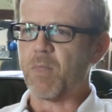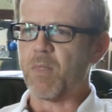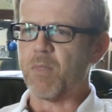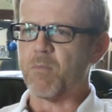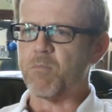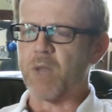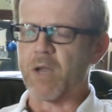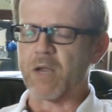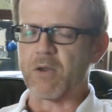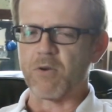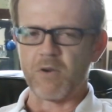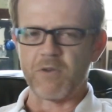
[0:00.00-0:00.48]

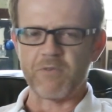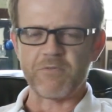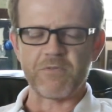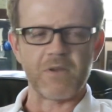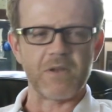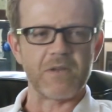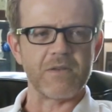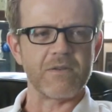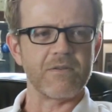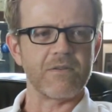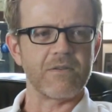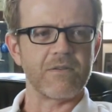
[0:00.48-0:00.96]
my
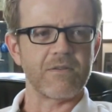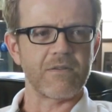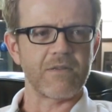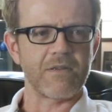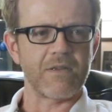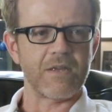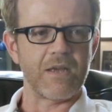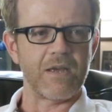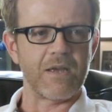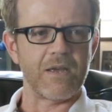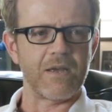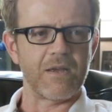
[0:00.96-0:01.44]
girlfriend
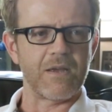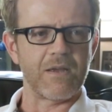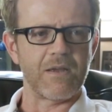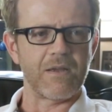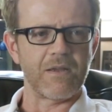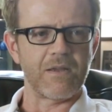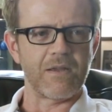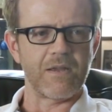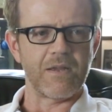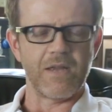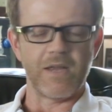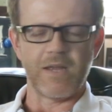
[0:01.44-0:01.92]

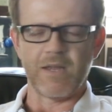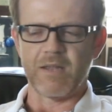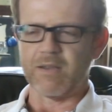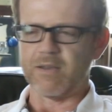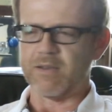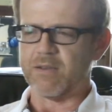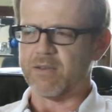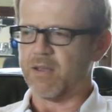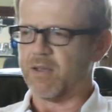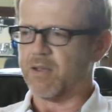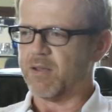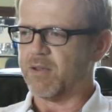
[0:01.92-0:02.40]

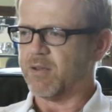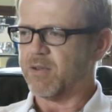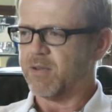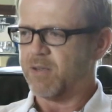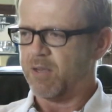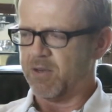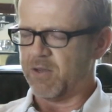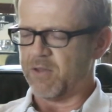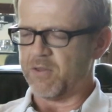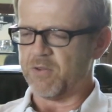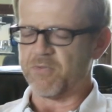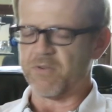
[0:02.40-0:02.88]
and
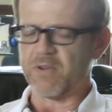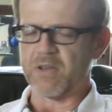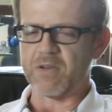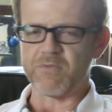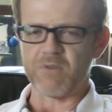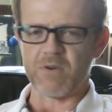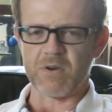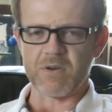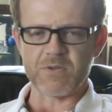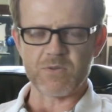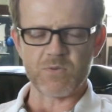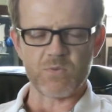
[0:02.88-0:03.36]
another friend of
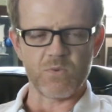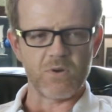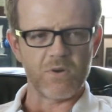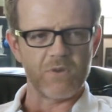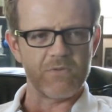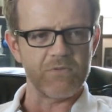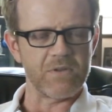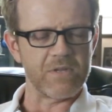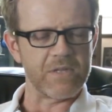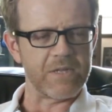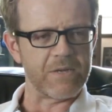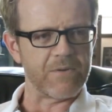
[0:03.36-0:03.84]
ours were
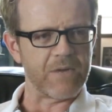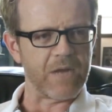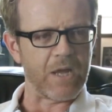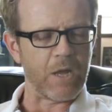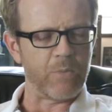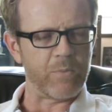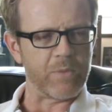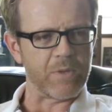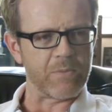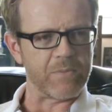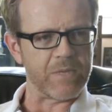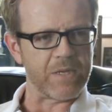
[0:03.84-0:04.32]
over, and they were
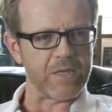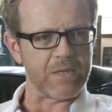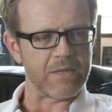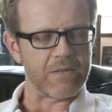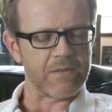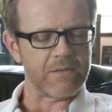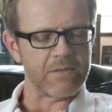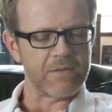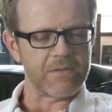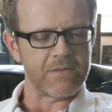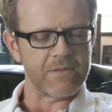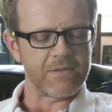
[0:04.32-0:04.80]
helping me
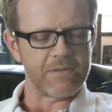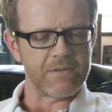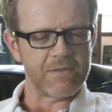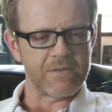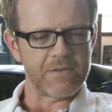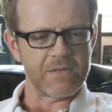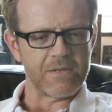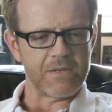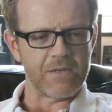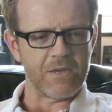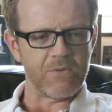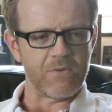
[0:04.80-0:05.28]

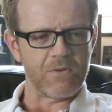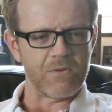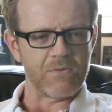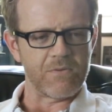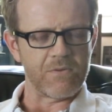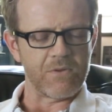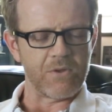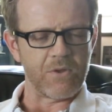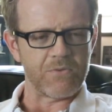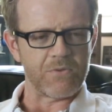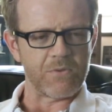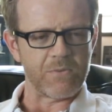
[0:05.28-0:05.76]

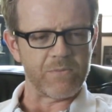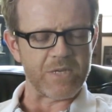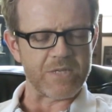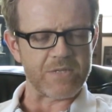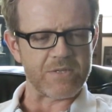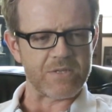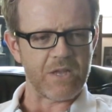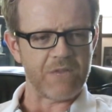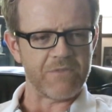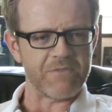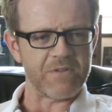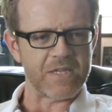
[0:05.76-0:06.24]
go through my
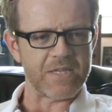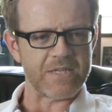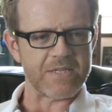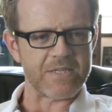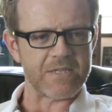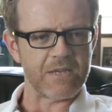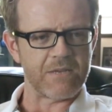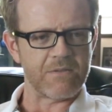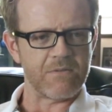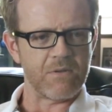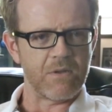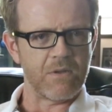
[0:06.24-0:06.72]
stuff, and they
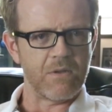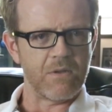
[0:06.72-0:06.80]
said,